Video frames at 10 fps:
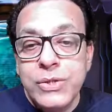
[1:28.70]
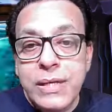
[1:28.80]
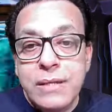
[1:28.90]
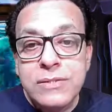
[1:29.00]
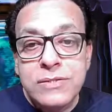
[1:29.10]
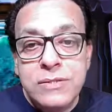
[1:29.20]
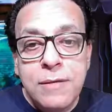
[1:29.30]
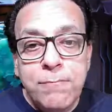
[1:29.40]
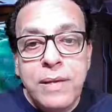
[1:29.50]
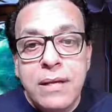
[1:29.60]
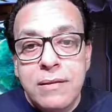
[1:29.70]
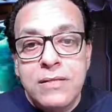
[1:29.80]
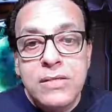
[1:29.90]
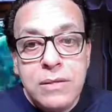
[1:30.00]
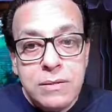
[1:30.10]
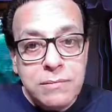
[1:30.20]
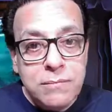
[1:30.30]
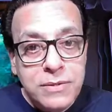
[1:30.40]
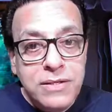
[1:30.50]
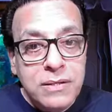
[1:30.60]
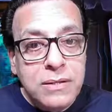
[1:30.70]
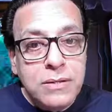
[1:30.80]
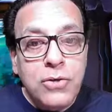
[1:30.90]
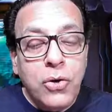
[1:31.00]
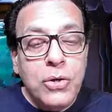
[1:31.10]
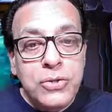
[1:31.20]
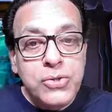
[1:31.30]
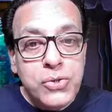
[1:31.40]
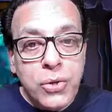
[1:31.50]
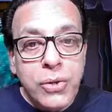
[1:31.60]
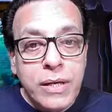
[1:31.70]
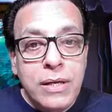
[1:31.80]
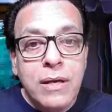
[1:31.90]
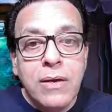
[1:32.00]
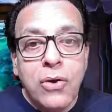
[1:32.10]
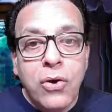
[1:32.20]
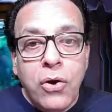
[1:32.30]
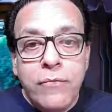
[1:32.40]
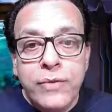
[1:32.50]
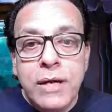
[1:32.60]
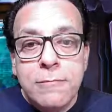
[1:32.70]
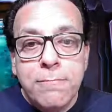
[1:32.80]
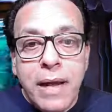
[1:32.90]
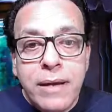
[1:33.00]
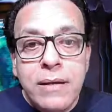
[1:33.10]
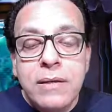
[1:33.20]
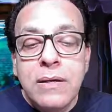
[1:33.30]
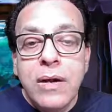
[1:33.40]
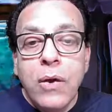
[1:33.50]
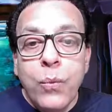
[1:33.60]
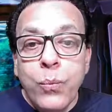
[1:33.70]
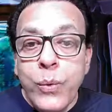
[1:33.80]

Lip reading: using simply the dirt or the soil of that planet.